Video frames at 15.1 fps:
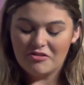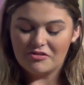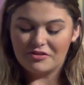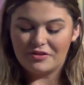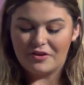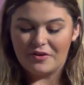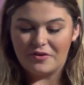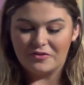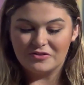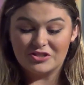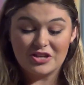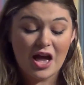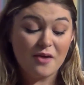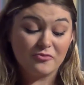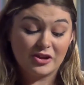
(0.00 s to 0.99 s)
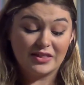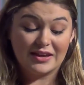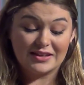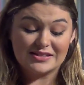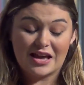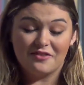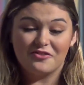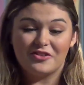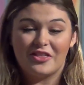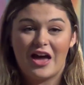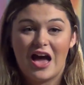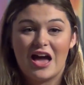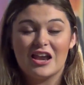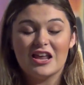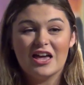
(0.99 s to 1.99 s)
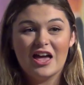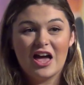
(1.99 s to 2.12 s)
So I'm really excited for that.